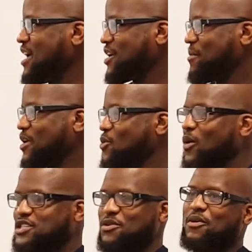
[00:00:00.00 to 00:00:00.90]
you
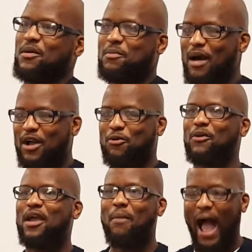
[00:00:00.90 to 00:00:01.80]
wasn't gonna come to my
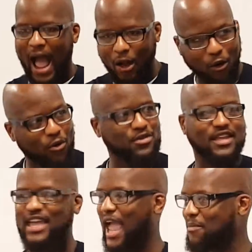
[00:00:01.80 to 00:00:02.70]
crib. I owned the
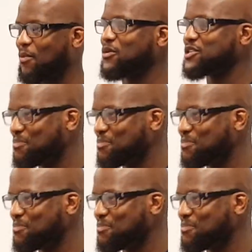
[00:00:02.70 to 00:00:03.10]
game. It was